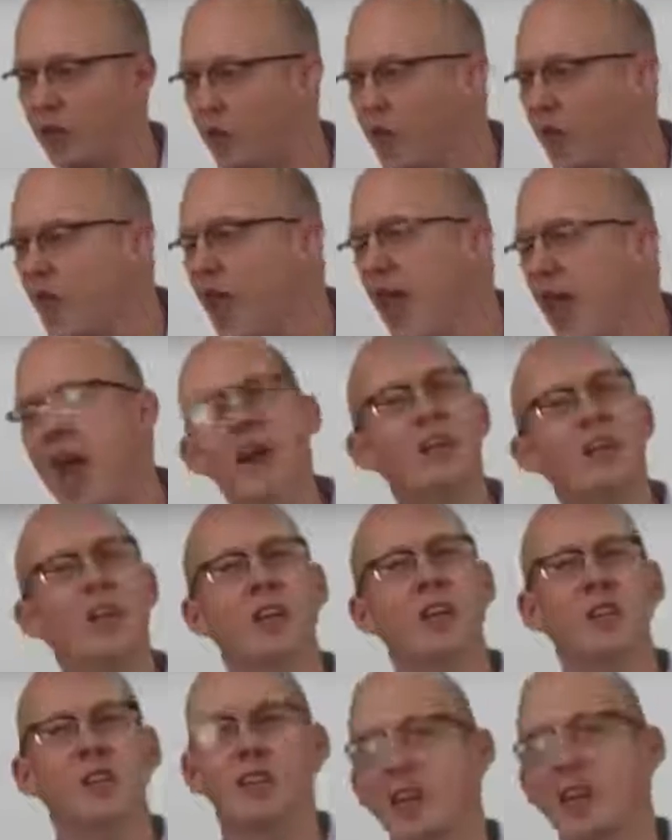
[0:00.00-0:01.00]
the
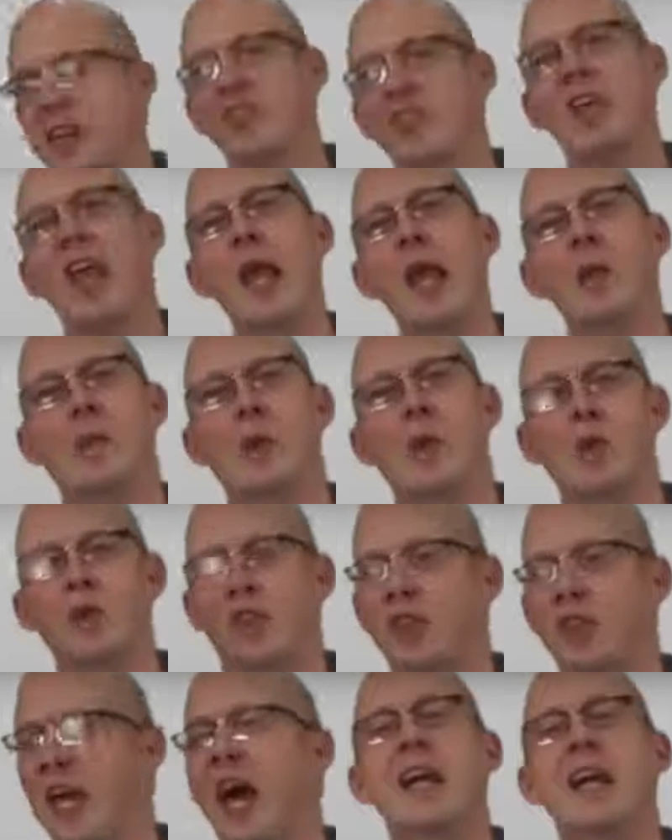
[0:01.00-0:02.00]
evidence, the
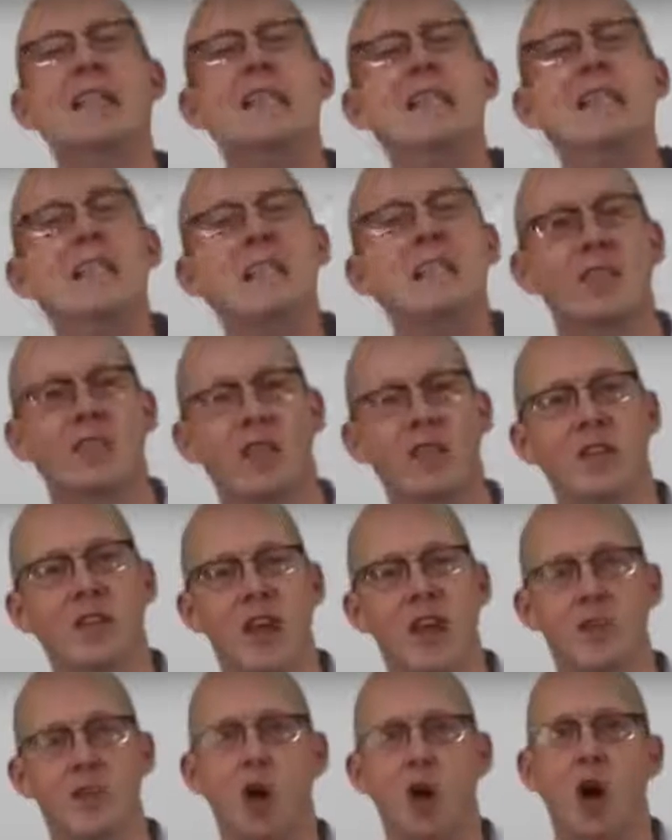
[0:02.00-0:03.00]
examples, the ideas in
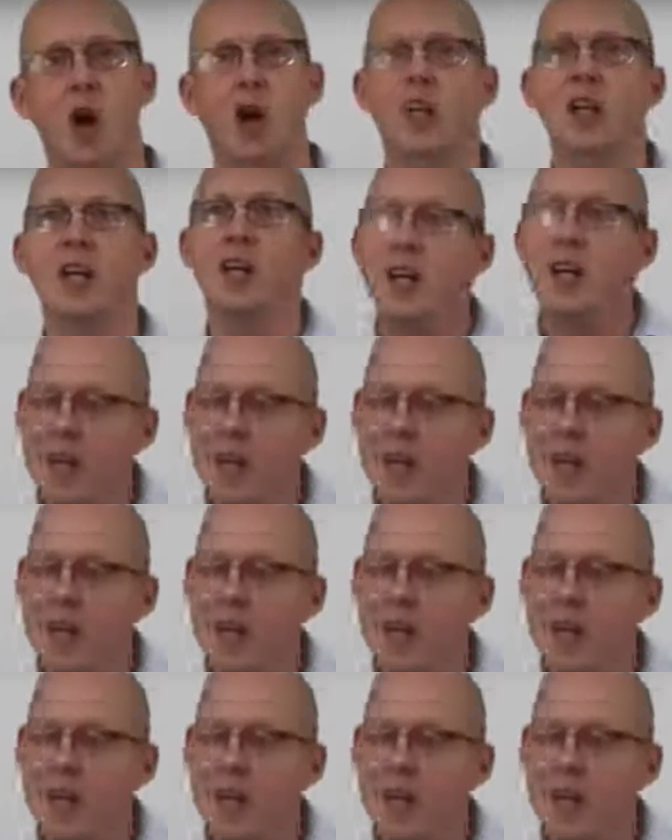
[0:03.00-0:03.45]
that talk.